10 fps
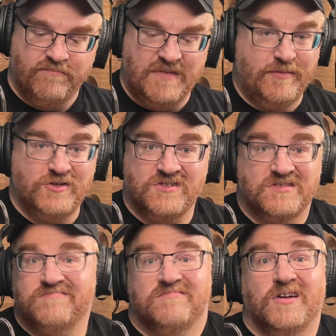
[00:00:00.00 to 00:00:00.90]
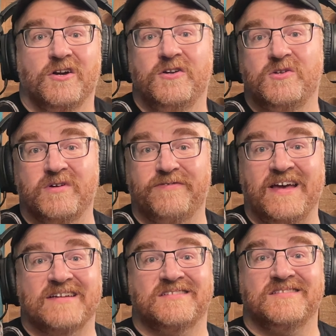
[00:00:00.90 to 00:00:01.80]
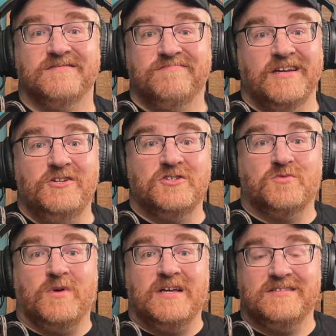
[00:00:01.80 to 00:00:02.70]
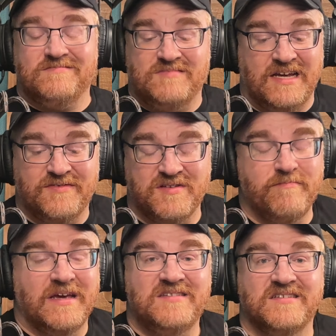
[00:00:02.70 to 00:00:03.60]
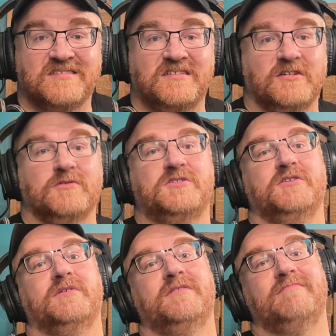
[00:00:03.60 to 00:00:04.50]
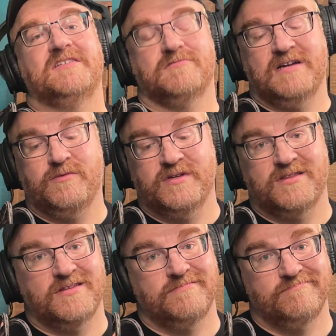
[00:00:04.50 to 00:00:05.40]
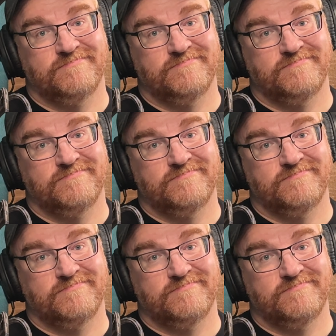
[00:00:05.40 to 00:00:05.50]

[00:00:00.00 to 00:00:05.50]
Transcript: Maybe you just are new to effects and you just want to have some basics to go to and mess around with.